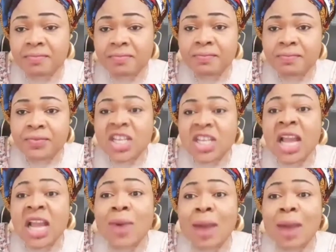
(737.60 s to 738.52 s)
Tia
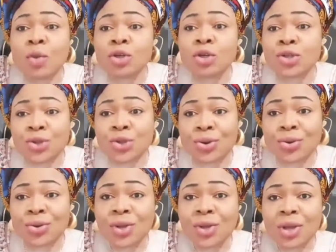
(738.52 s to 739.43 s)
wa monitor.
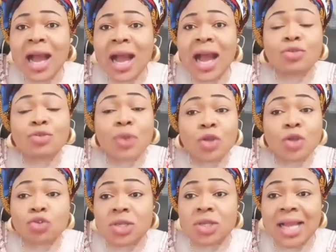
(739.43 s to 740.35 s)
Ah, do I just
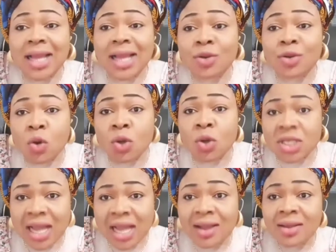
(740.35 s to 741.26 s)
tell you no
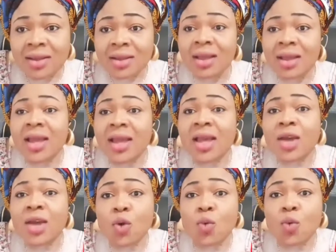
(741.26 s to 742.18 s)
water?
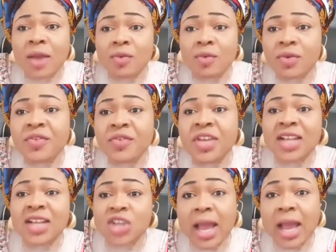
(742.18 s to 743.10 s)
Ero webo we ni
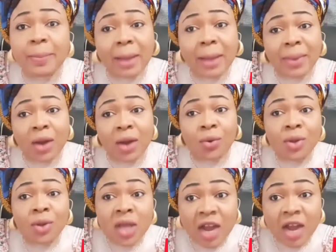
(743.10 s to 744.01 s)
aja e baba o
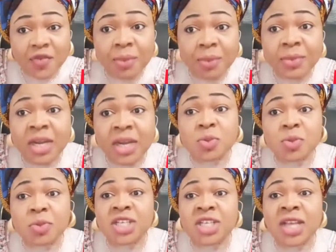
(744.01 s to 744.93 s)
from next
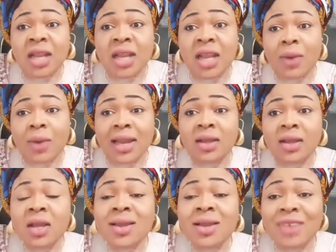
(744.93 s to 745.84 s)
month ya la well
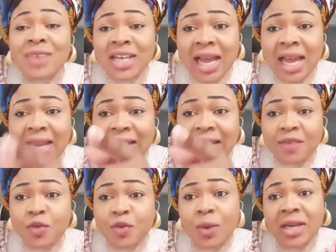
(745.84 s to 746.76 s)
even ya la
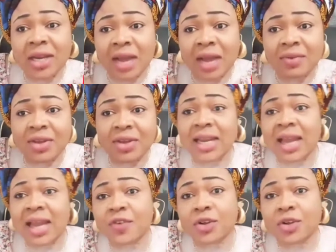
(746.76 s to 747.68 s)
life we ni have la
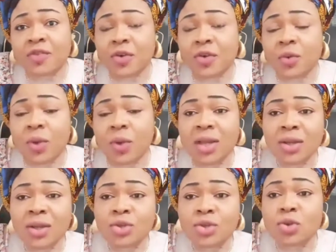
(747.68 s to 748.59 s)
life for that for we
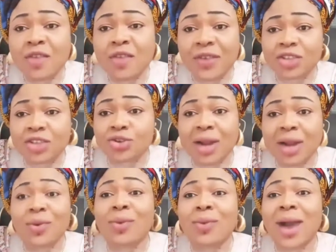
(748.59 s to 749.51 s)
so why
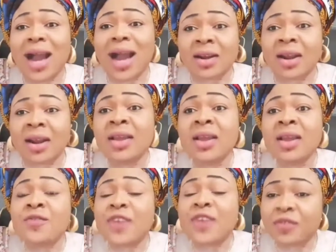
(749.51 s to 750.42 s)
veteran we are
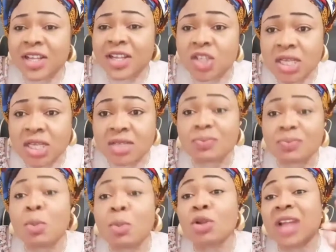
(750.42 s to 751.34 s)
5 and 6
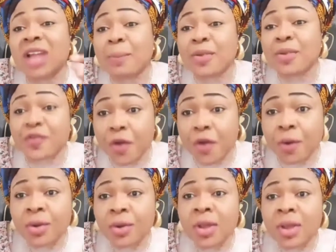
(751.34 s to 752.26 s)
more than
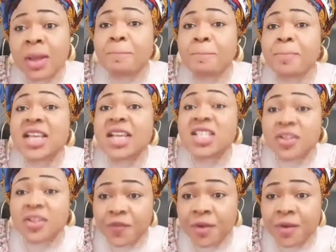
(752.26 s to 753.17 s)
before best
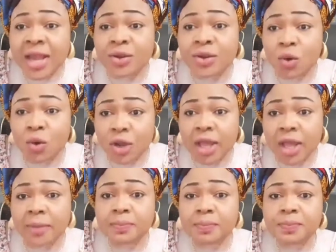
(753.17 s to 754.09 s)
friend
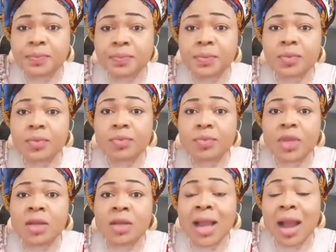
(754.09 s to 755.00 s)
okay
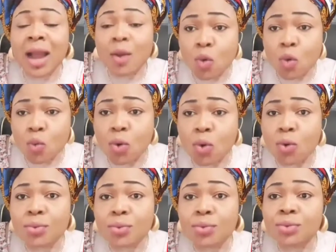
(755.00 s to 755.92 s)
la wo wo
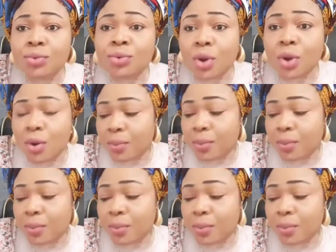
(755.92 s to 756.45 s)
ko